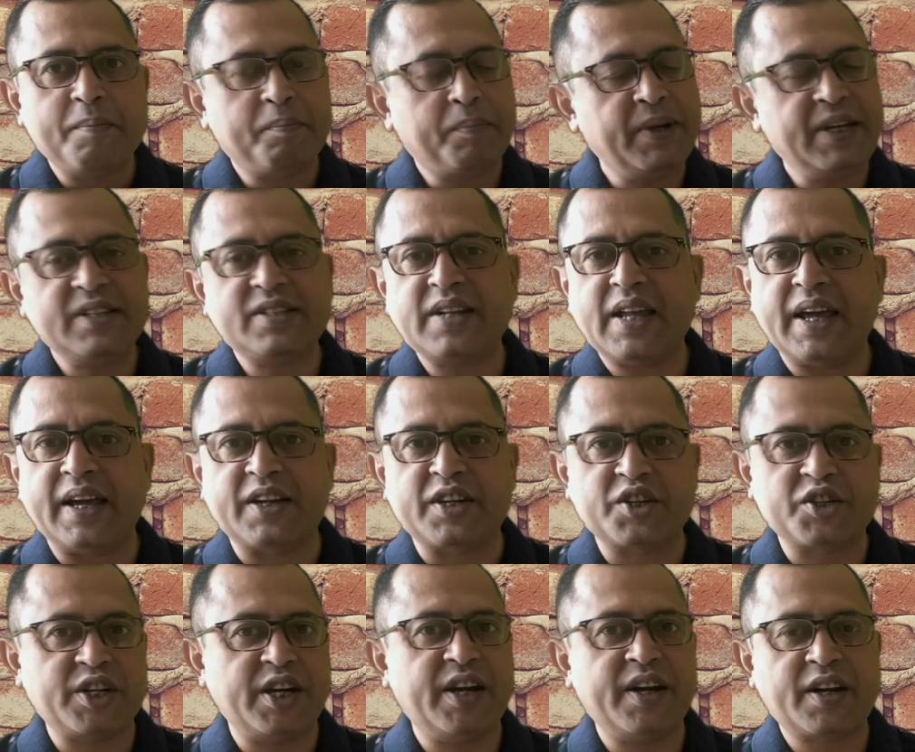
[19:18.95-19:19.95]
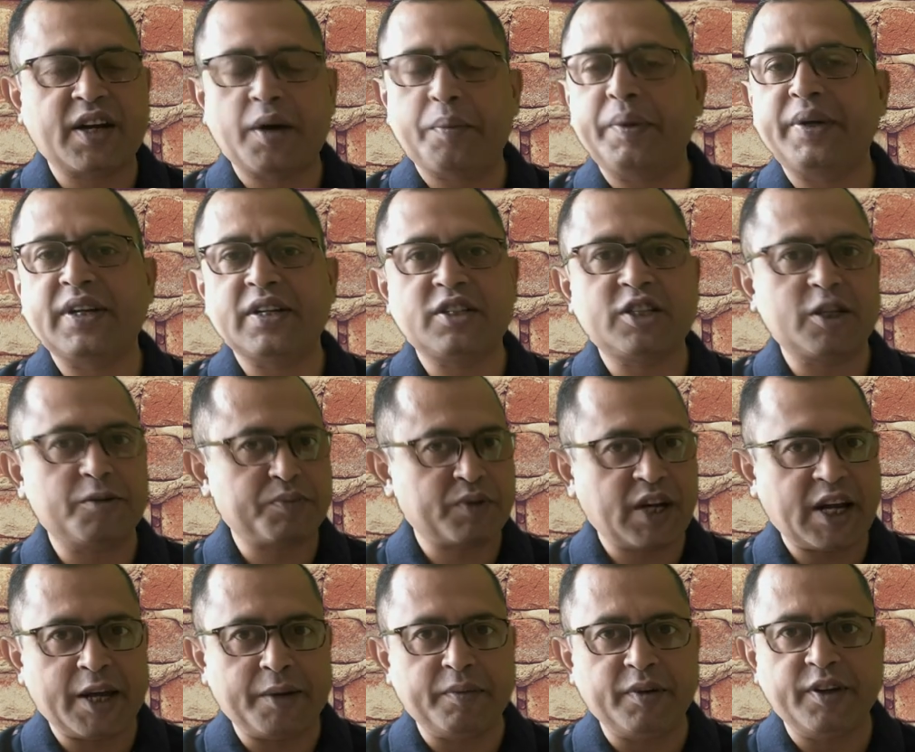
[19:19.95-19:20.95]
Please like, share, comment and
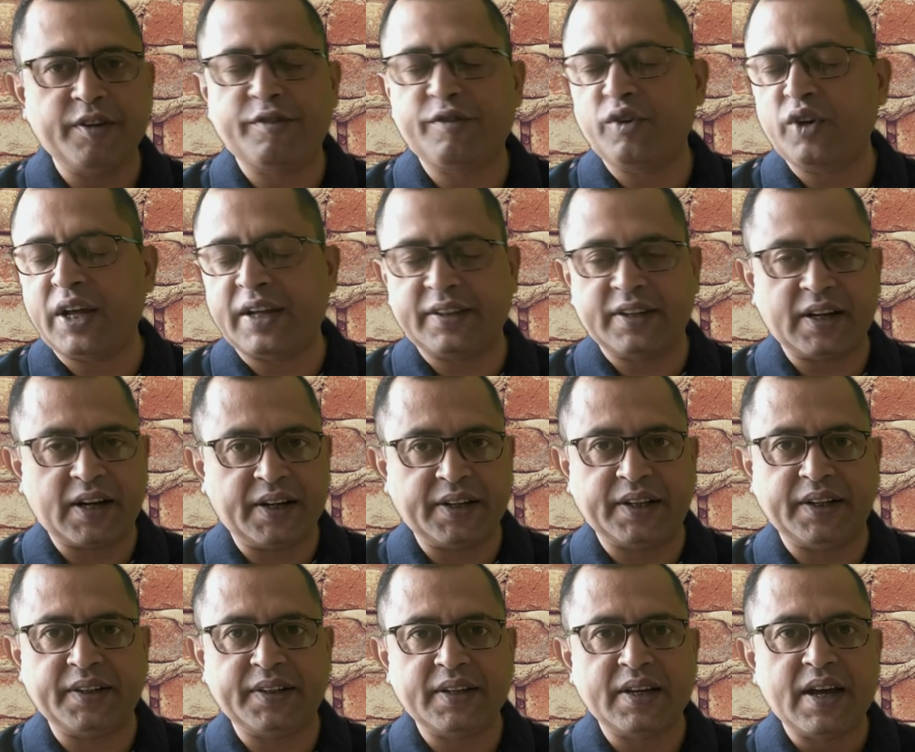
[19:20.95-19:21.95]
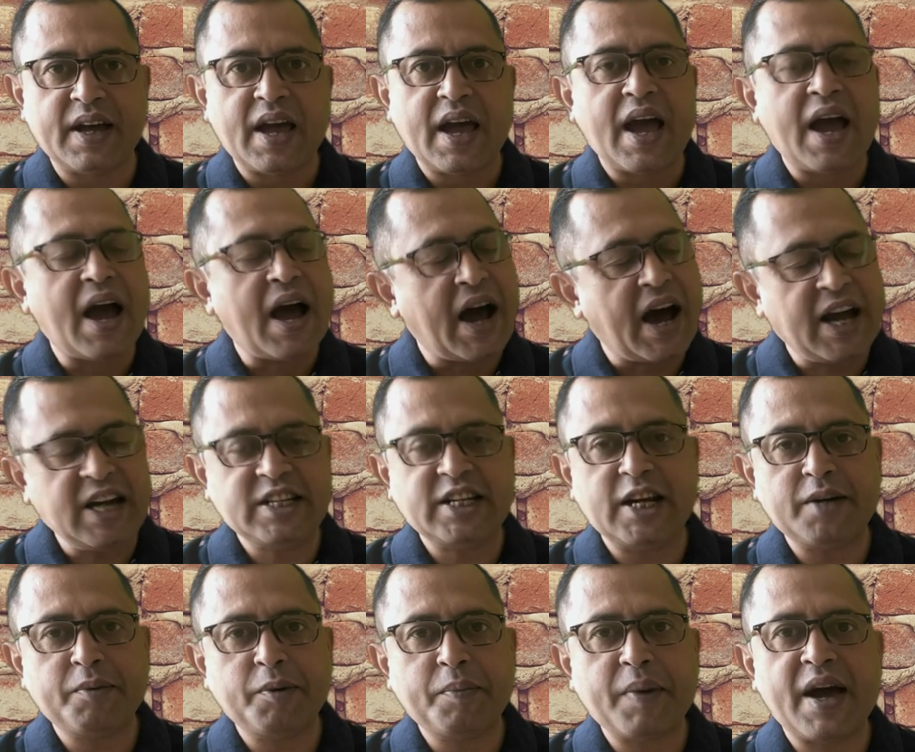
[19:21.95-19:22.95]
subscribe if you like the content. I
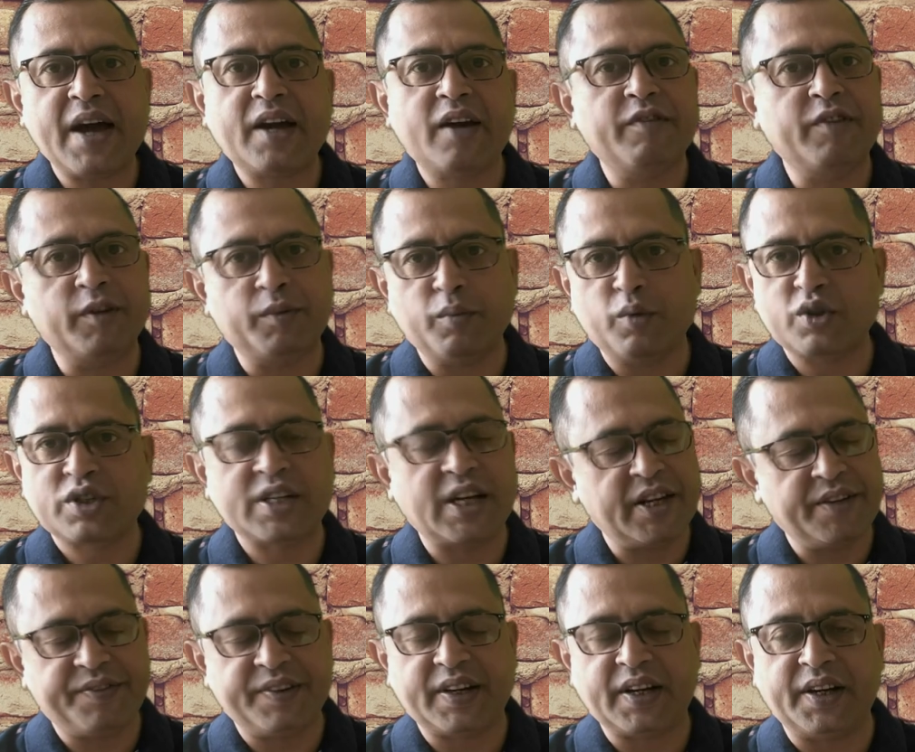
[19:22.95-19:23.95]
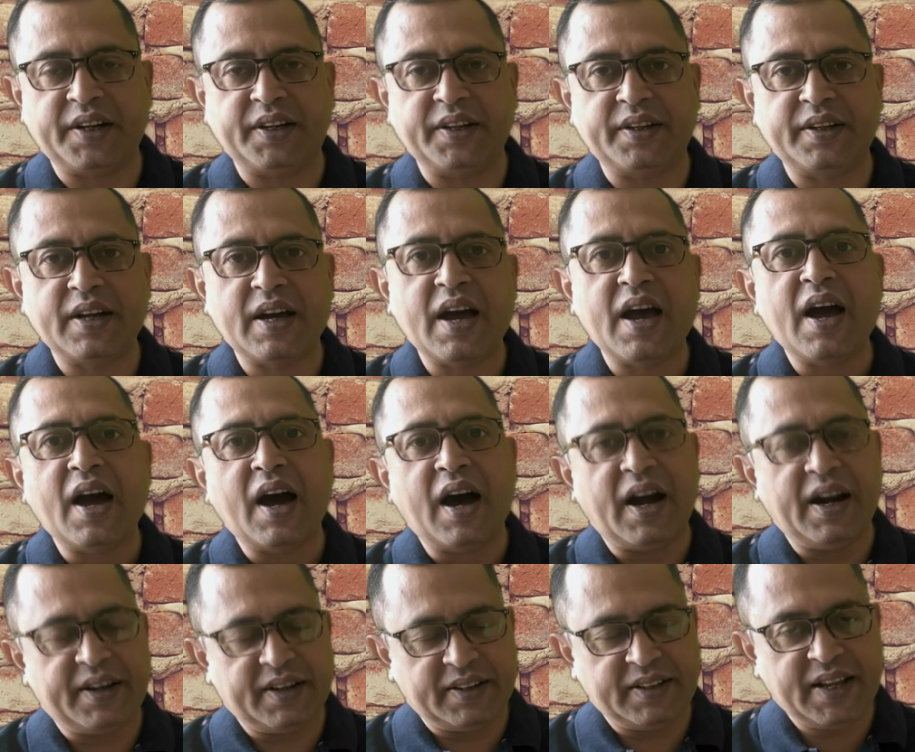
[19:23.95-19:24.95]
shall be back with more scientific content.
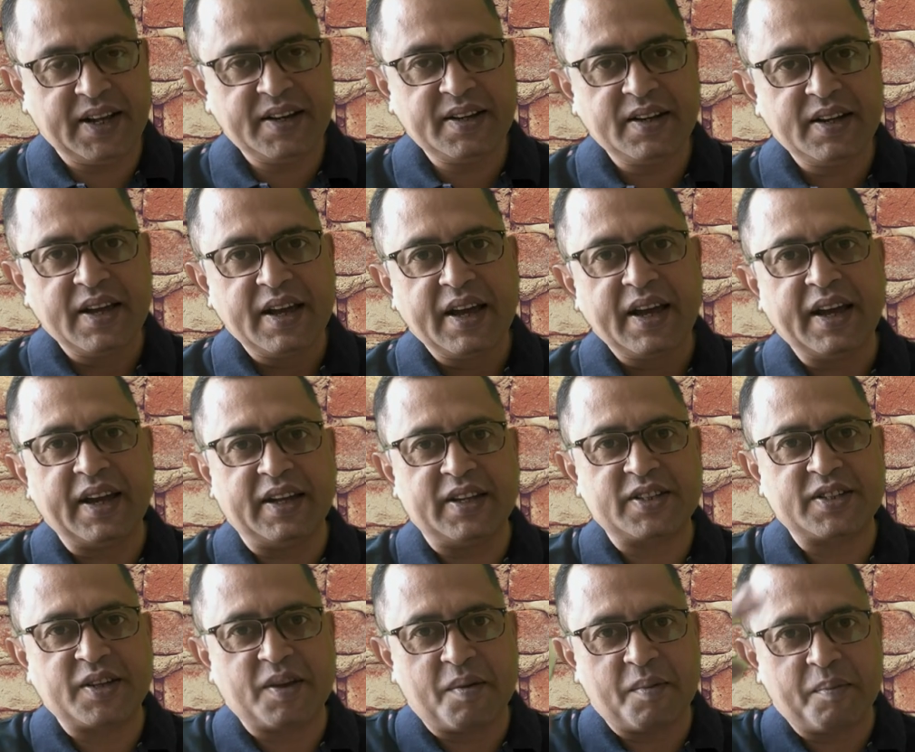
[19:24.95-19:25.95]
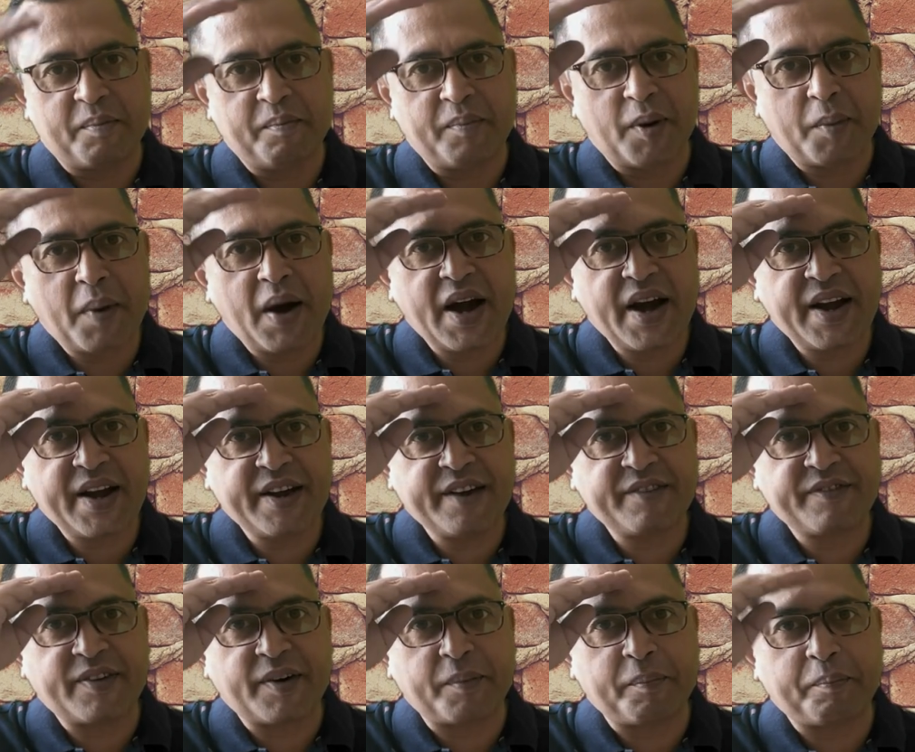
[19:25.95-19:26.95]
Until then, it's bye-bye
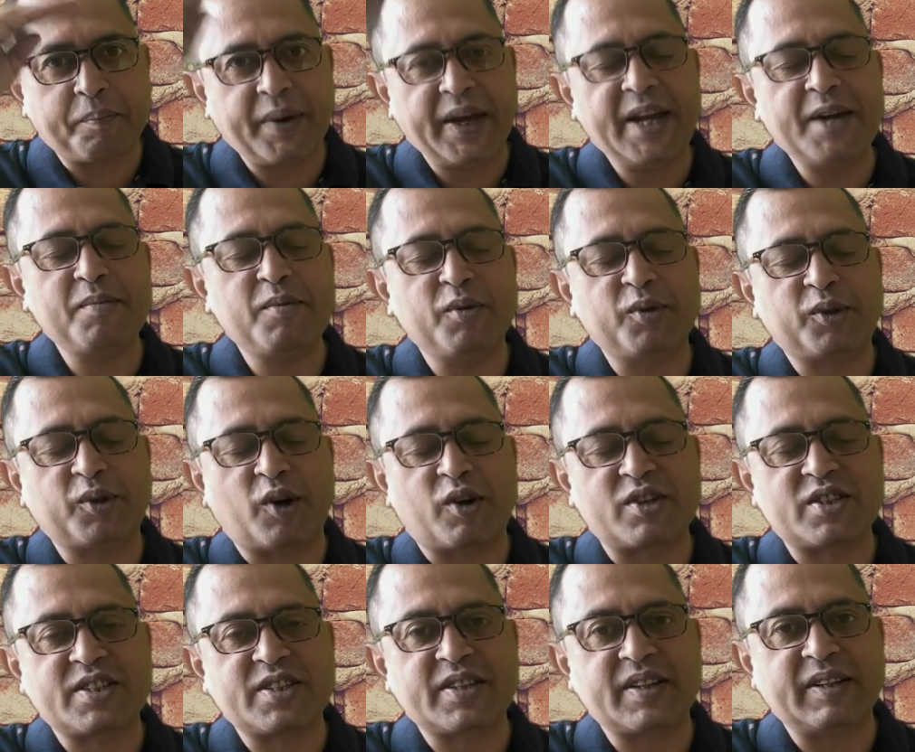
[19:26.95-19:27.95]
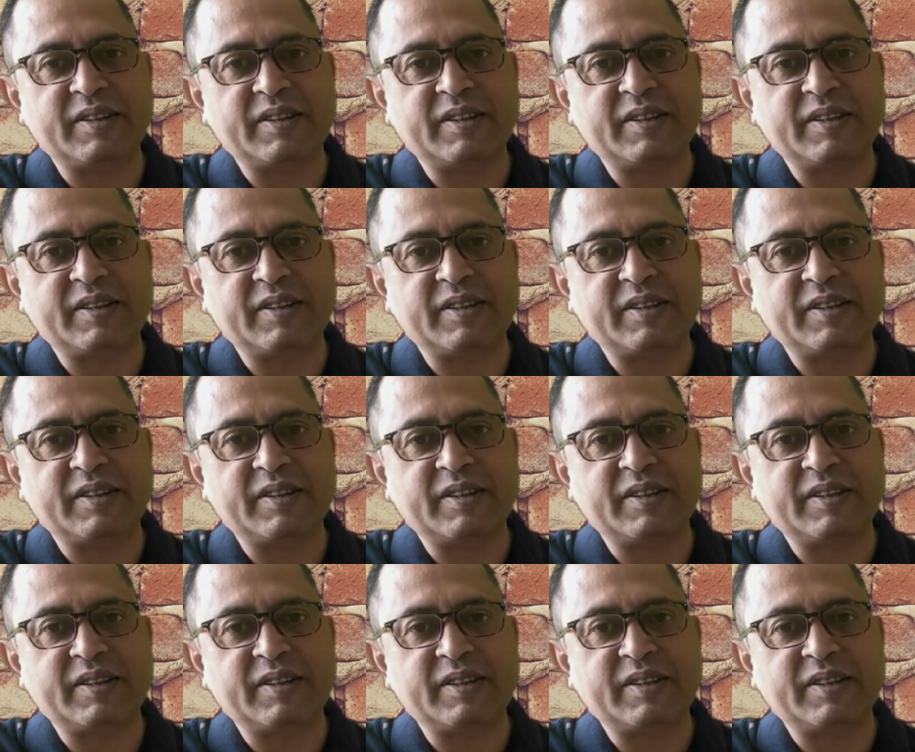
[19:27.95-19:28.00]
from Pale Blue Thoughts.